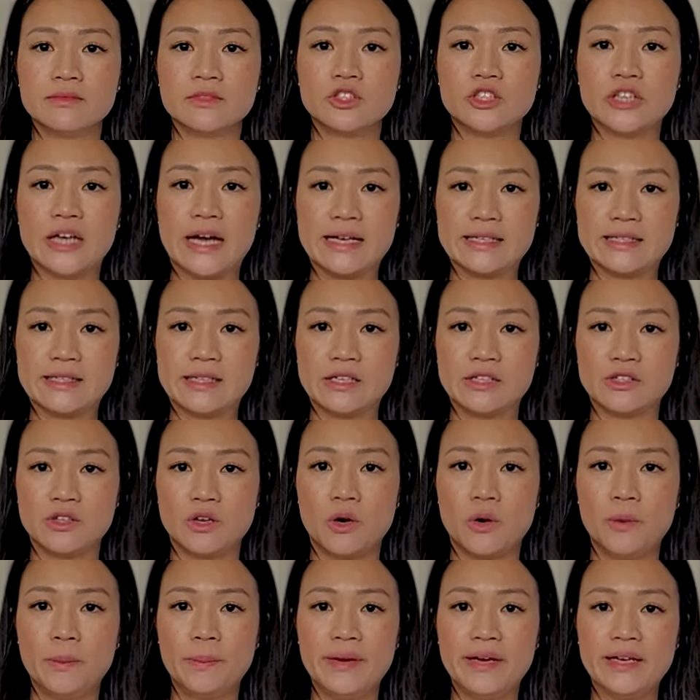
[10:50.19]
chest is
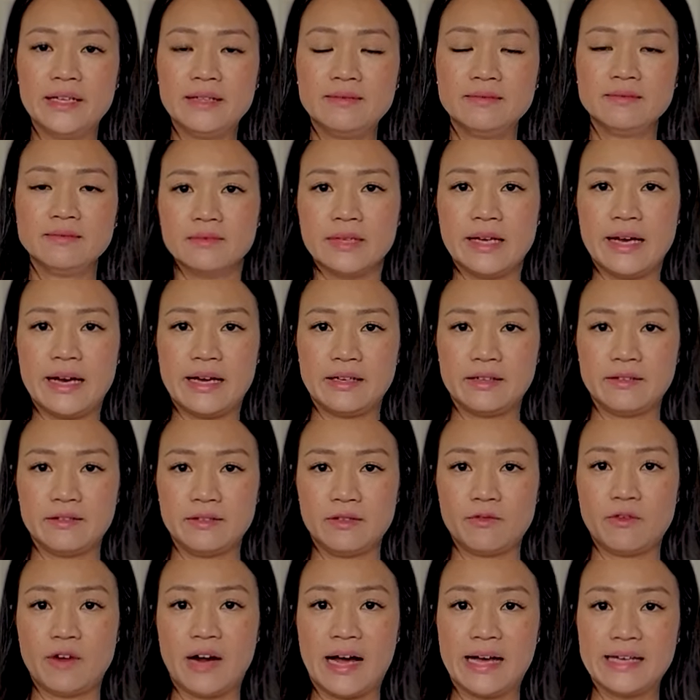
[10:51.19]
open
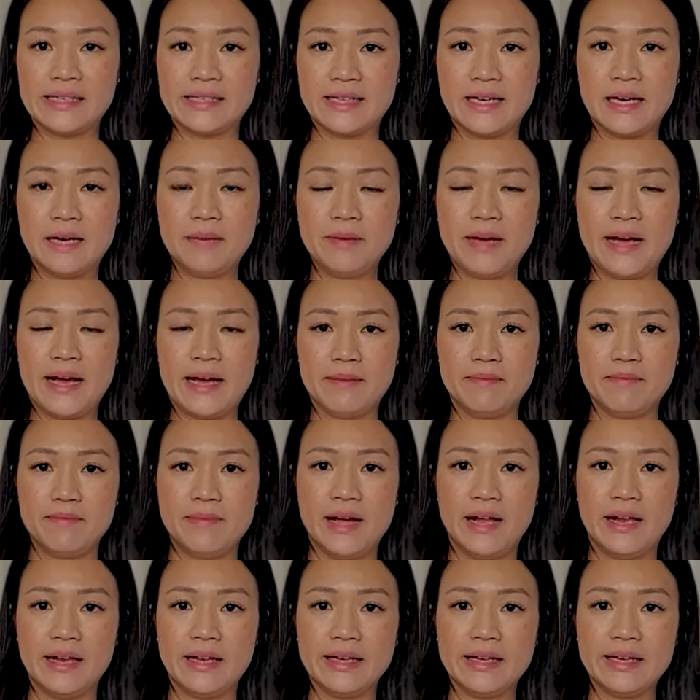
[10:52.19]
and rise up, and
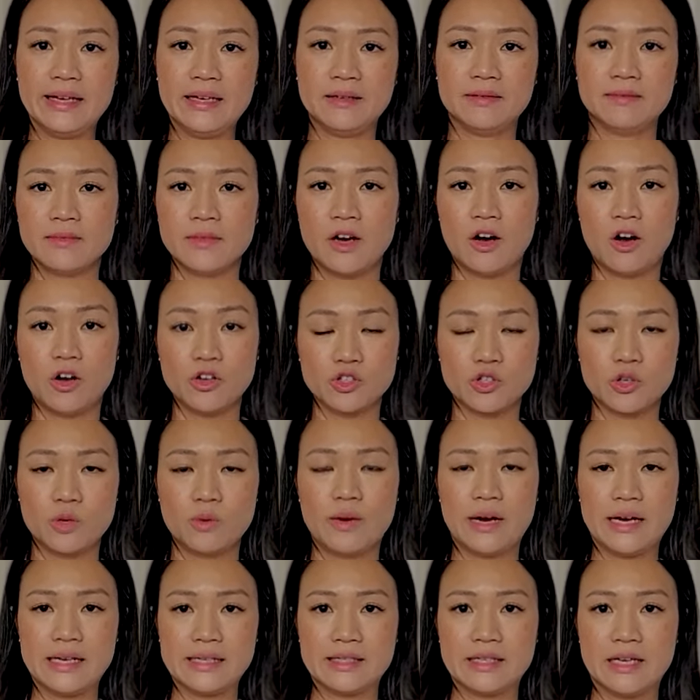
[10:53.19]
belly also
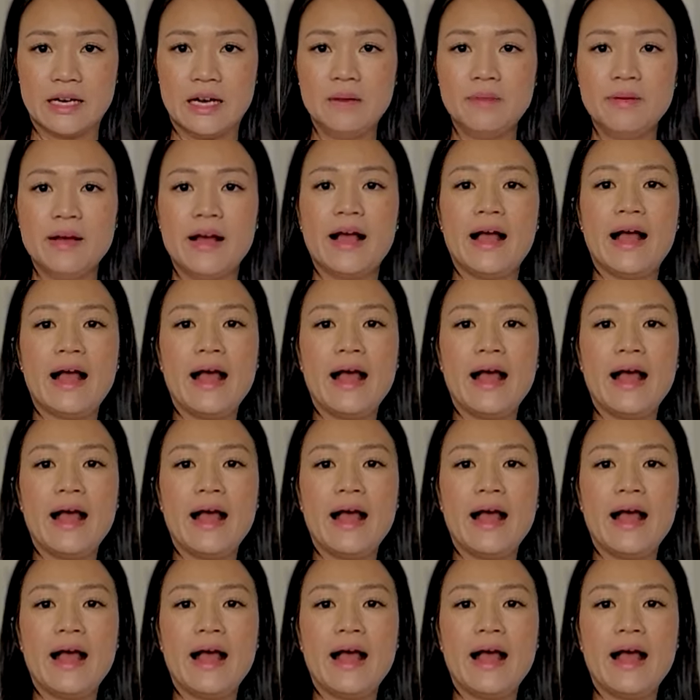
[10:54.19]
rise up,